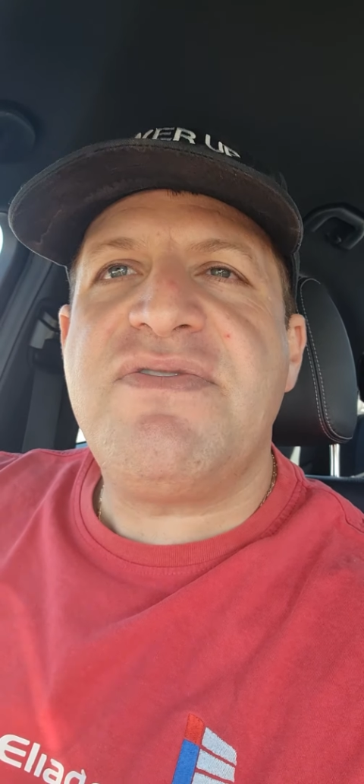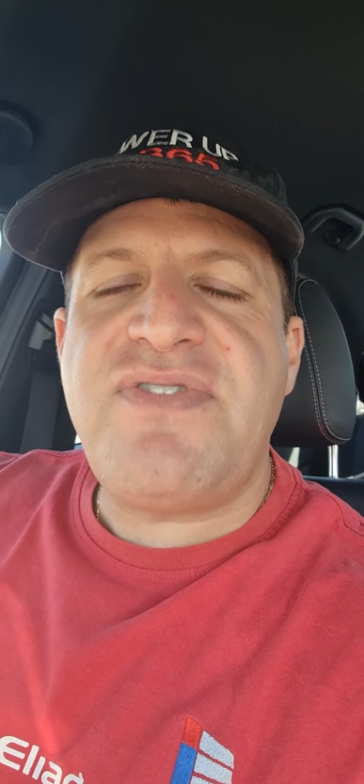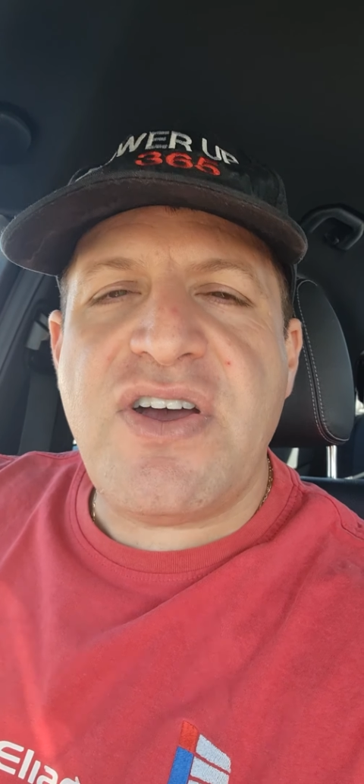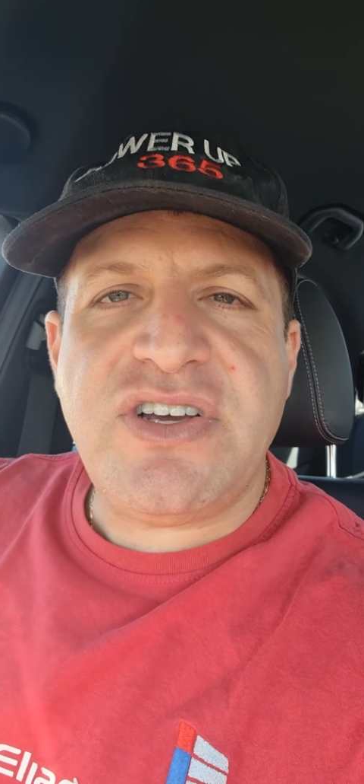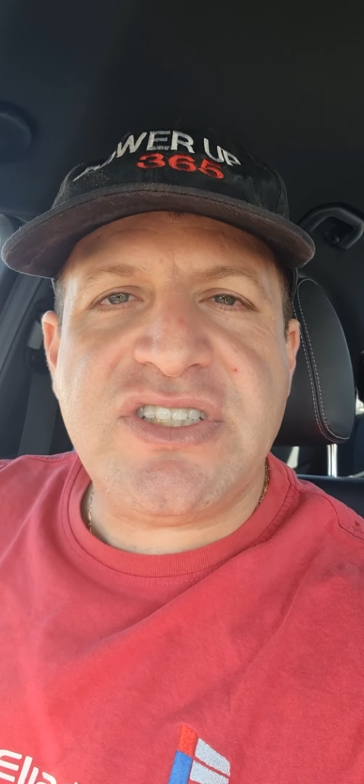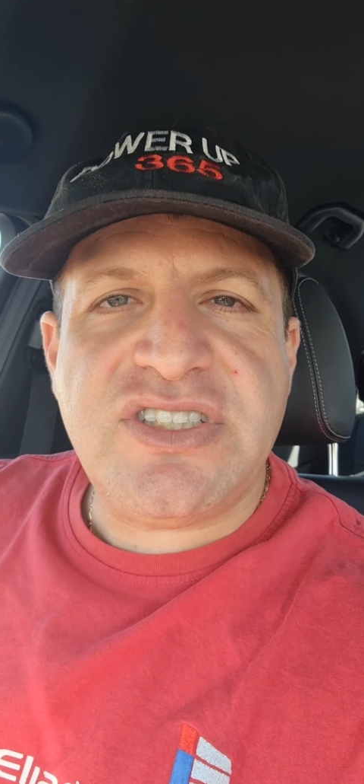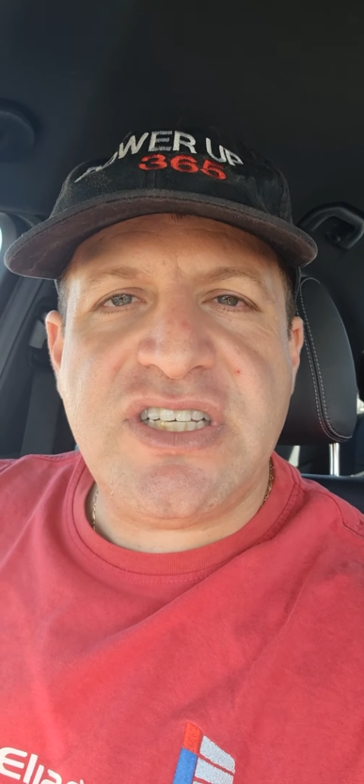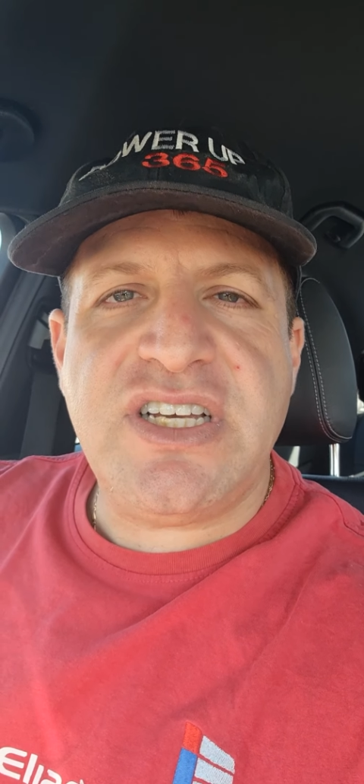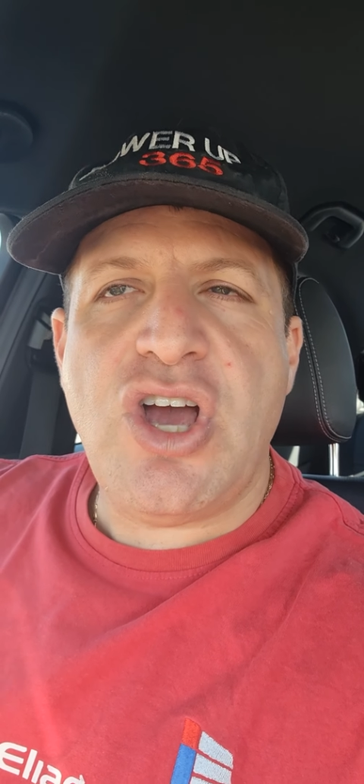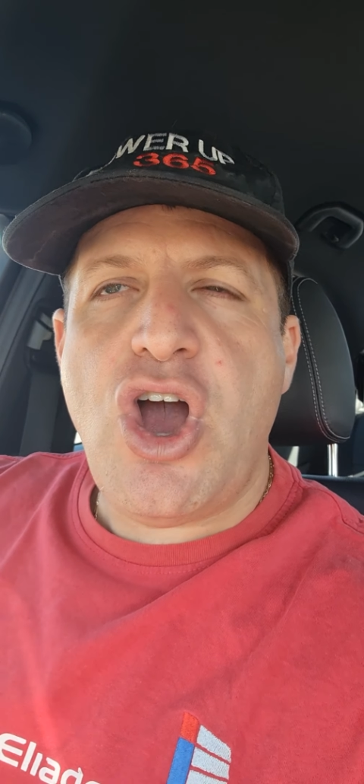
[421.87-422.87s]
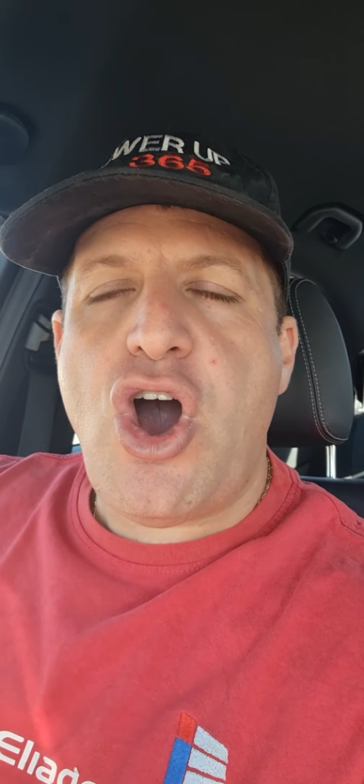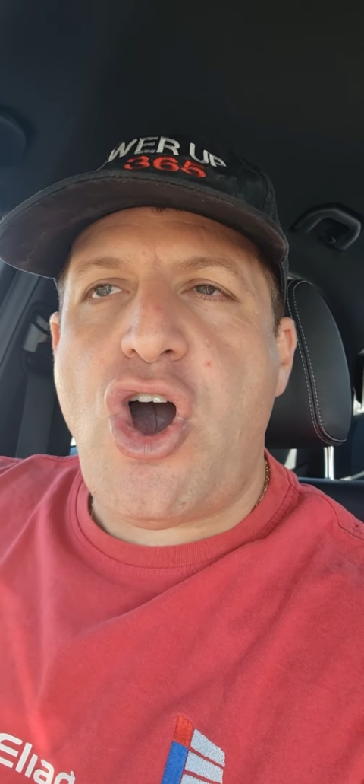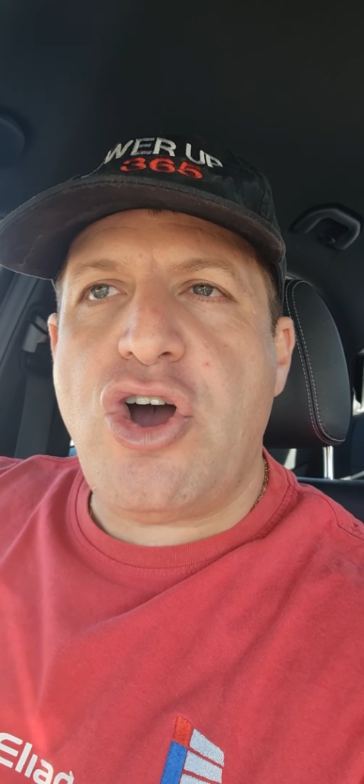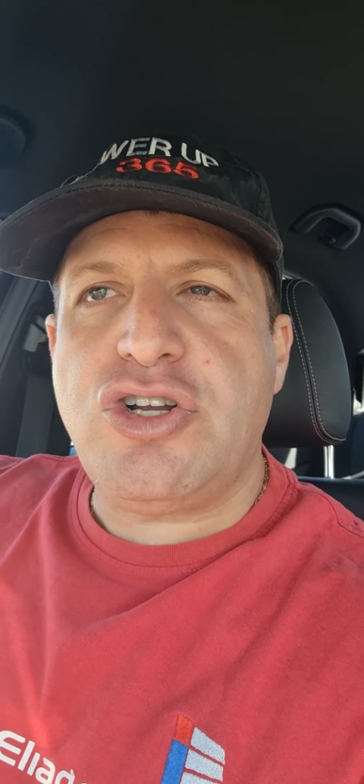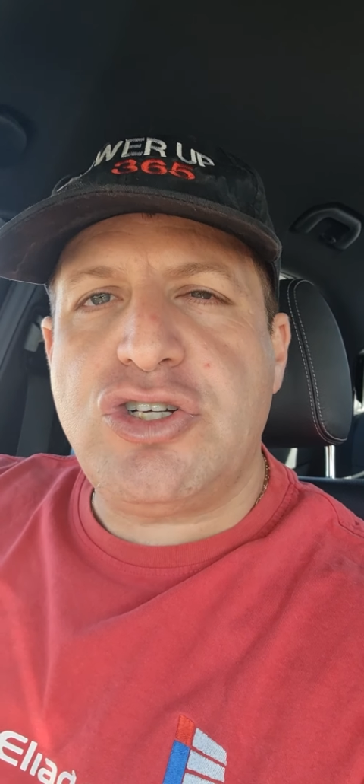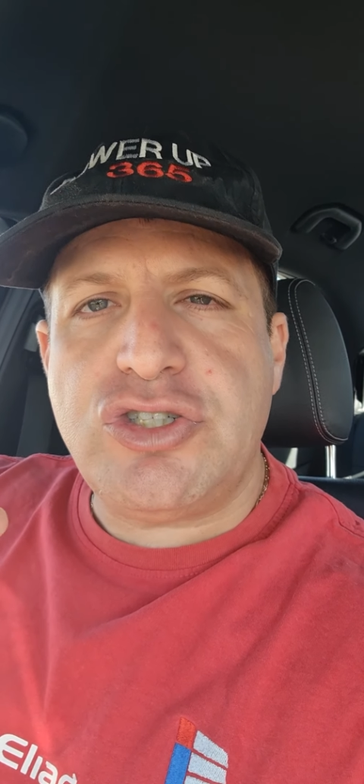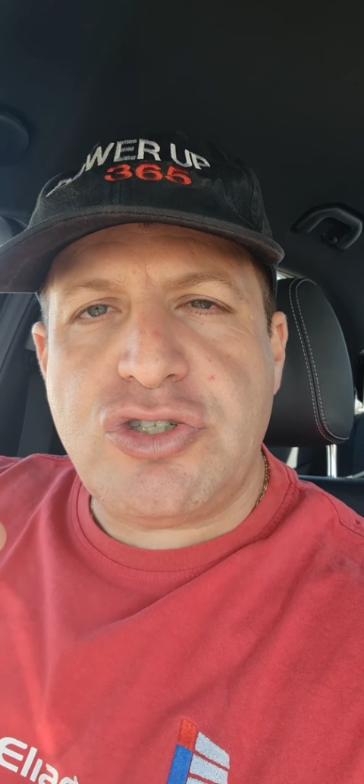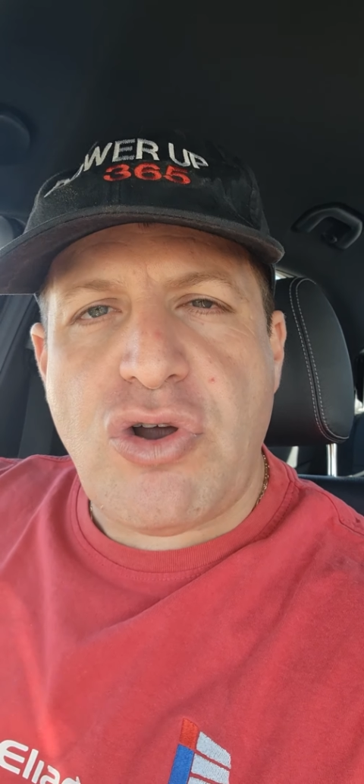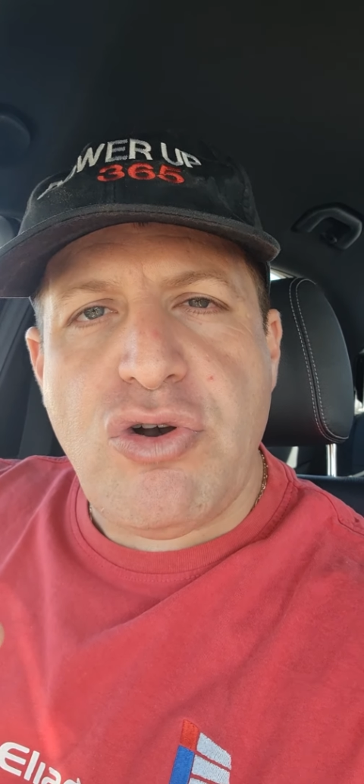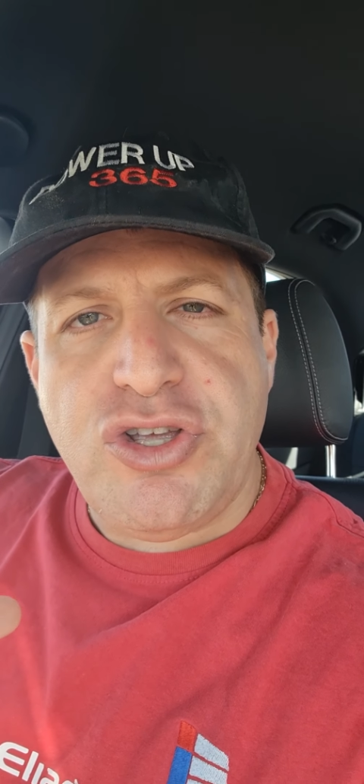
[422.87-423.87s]
focusing on
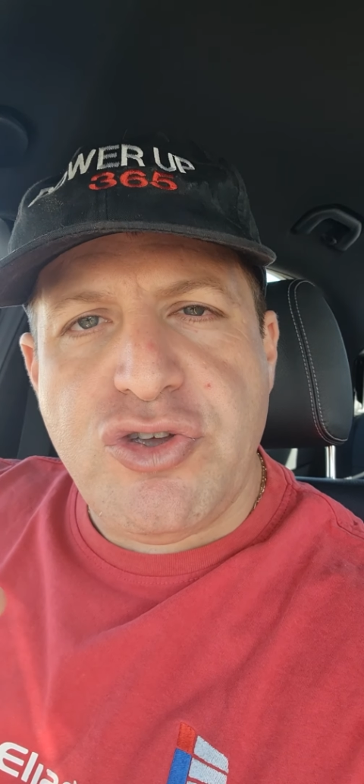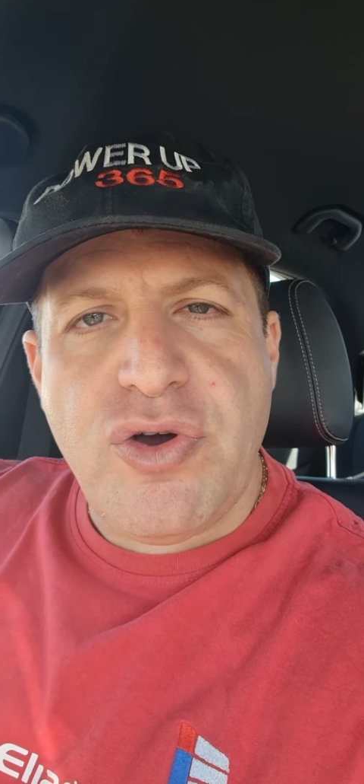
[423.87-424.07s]
controlling